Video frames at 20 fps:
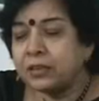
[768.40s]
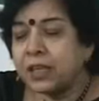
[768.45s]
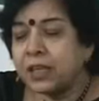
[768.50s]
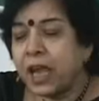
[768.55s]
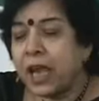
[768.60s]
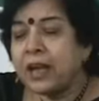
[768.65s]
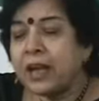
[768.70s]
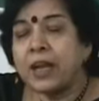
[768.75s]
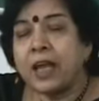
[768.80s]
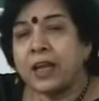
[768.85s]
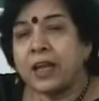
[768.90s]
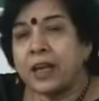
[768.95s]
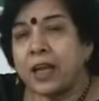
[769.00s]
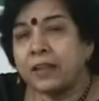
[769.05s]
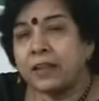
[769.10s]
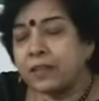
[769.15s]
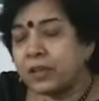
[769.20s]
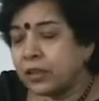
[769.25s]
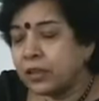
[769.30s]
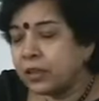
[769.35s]
and
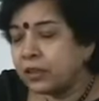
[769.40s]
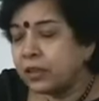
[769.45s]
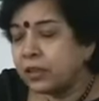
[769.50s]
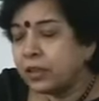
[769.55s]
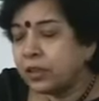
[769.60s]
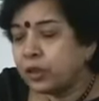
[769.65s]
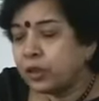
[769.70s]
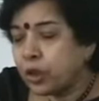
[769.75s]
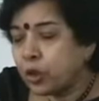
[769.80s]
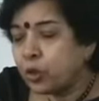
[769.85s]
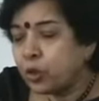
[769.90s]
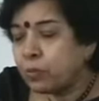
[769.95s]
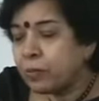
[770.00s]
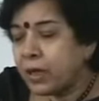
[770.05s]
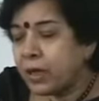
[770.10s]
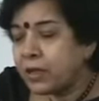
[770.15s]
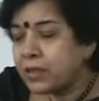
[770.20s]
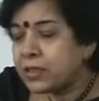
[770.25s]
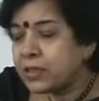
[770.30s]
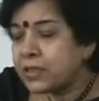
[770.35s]
another
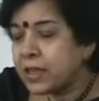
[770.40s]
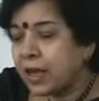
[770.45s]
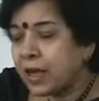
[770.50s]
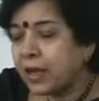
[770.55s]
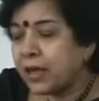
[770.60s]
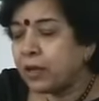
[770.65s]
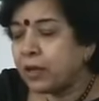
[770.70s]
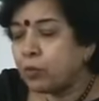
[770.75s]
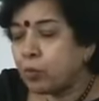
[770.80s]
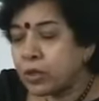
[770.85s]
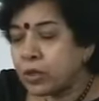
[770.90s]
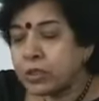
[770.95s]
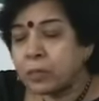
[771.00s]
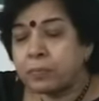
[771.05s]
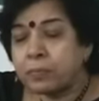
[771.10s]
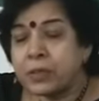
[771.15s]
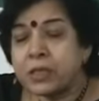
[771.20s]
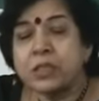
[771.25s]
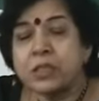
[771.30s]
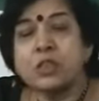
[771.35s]
Tirumalsai was a
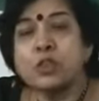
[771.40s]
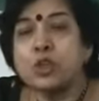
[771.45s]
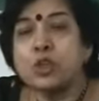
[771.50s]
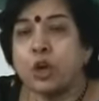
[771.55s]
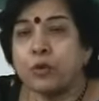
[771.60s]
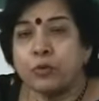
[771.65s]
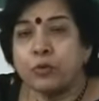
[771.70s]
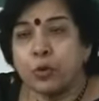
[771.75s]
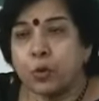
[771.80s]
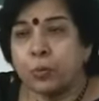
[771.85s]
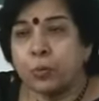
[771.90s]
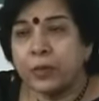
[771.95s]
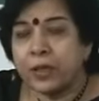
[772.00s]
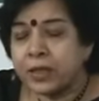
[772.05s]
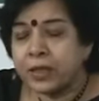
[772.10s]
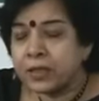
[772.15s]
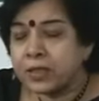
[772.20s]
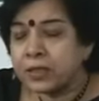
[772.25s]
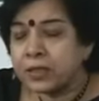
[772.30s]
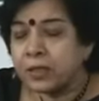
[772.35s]
person of
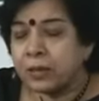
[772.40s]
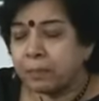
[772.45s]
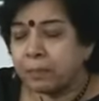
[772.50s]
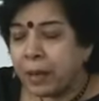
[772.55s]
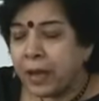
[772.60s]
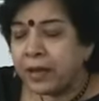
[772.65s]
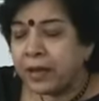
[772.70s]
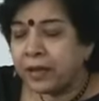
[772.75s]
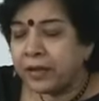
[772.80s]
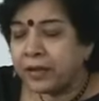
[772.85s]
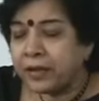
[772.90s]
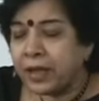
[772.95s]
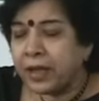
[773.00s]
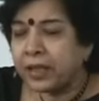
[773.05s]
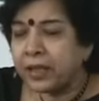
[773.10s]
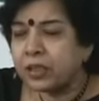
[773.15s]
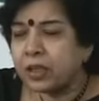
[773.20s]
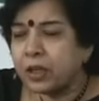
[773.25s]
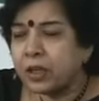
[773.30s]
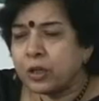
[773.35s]
dubious
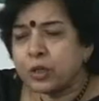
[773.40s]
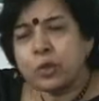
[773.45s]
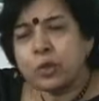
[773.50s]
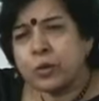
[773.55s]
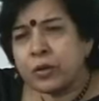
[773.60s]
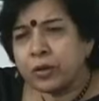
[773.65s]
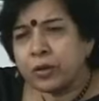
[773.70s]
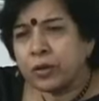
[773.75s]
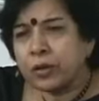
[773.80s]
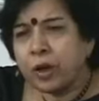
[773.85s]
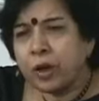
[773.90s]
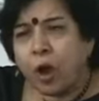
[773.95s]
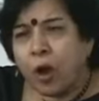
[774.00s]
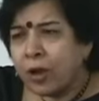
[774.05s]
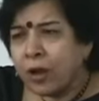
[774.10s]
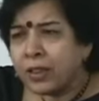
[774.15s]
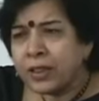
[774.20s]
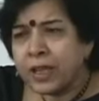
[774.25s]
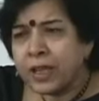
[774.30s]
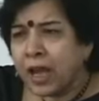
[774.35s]
parentage. So
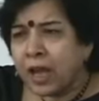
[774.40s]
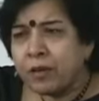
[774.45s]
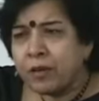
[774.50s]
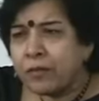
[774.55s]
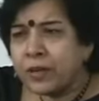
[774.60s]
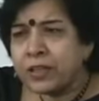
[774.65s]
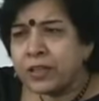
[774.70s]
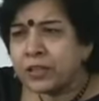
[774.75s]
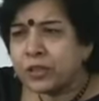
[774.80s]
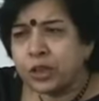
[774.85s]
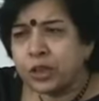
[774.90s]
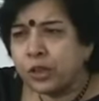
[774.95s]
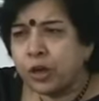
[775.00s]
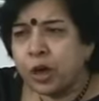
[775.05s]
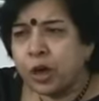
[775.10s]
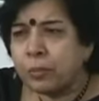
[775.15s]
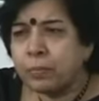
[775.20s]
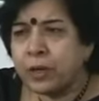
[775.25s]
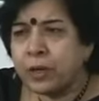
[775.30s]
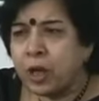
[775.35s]
all the Alvars did
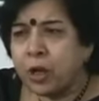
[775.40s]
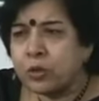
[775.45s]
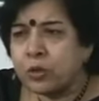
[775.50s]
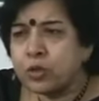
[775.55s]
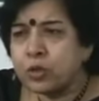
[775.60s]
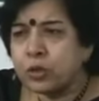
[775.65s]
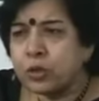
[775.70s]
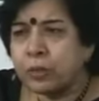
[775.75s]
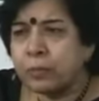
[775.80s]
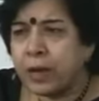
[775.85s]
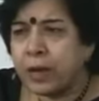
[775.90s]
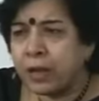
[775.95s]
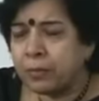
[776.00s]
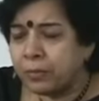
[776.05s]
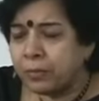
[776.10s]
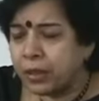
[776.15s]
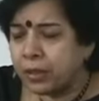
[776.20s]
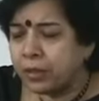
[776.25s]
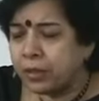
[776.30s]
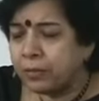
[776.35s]
not belong to the
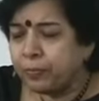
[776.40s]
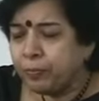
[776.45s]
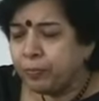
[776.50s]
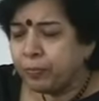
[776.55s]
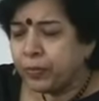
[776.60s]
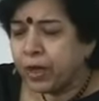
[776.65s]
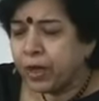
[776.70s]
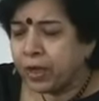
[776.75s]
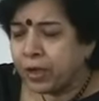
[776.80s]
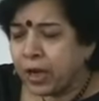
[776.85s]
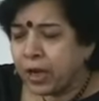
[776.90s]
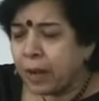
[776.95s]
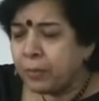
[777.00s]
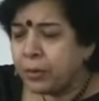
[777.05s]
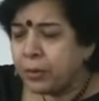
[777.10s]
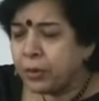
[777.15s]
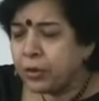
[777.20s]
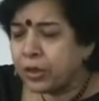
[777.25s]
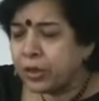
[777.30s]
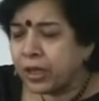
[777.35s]
Brahmin uh,
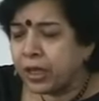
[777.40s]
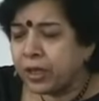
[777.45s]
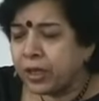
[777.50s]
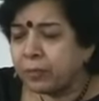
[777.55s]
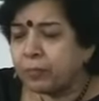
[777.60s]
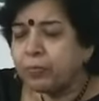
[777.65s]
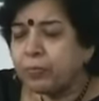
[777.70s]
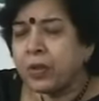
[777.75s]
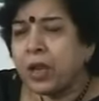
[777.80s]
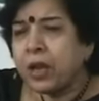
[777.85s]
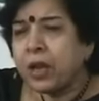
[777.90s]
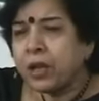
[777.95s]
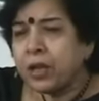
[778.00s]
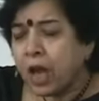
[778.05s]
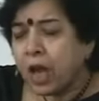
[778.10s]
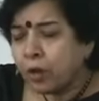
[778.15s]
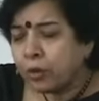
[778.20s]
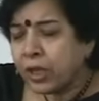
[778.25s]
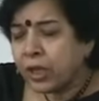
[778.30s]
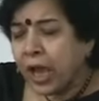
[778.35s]
community.
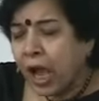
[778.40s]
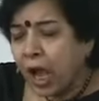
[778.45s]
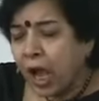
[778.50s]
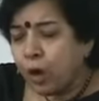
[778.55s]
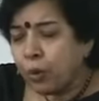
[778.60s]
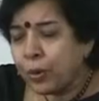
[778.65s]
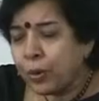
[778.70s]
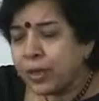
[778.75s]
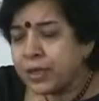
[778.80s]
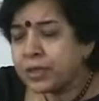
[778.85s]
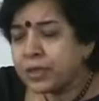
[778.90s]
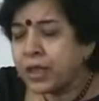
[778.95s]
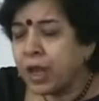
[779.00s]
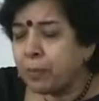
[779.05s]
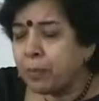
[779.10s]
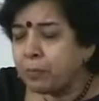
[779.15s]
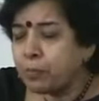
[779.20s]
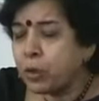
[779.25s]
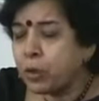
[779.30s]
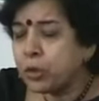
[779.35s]
Now the Alvars
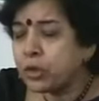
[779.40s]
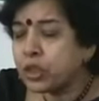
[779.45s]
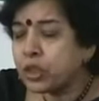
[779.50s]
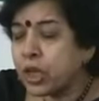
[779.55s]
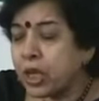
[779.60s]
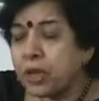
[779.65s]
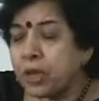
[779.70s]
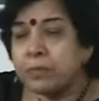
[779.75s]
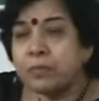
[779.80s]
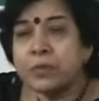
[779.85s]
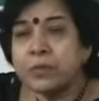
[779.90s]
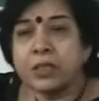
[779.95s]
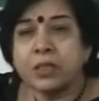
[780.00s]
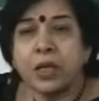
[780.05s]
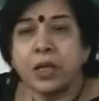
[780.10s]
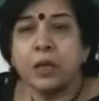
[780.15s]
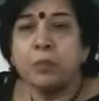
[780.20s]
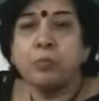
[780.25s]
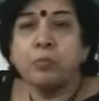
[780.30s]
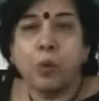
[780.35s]
composed hymns
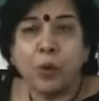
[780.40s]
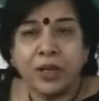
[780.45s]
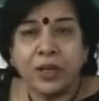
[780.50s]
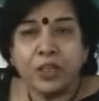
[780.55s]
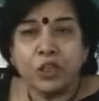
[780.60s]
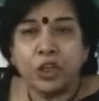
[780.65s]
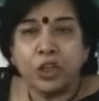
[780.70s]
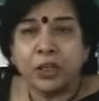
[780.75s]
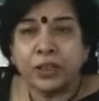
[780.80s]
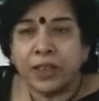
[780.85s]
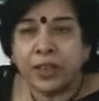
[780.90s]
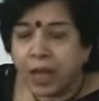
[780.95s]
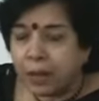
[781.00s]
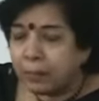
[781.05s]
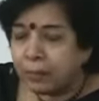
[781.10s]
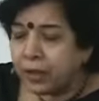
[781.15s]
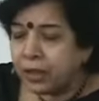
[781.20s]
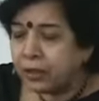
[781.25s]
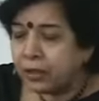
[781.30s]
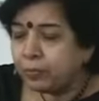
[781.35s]
in poetic
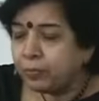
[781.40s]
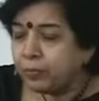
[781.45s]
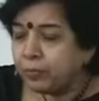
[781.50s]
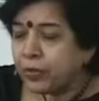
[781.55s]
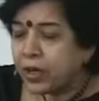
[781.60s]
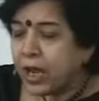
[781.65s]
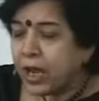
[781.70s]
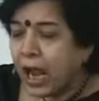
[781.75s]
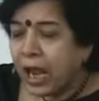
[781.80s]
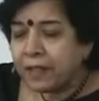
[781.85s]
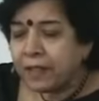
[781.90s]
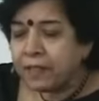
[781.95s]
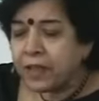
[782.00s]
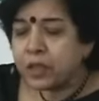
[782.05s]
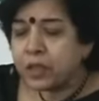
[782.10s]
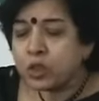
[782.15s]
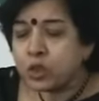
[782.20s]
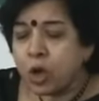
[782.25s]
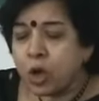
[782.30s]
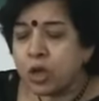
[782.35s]
Tamil and their
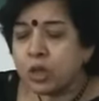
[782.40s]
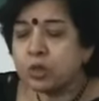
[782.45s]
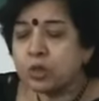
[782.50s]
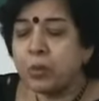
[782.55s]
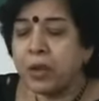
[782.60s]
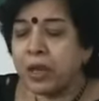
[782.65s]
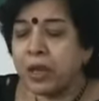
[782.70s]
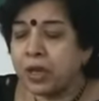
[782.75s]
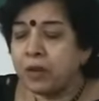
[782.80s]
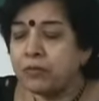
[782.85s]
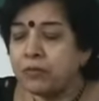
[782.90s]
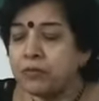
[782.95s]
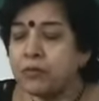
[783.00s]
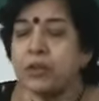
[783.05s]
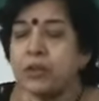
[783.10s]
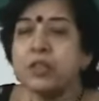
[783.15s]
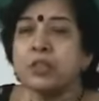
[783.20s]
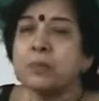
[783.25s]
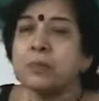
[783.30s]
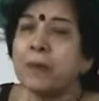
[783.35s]
songs were
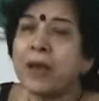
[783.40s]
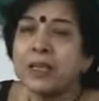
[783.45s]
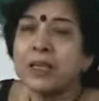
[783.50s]
influenced by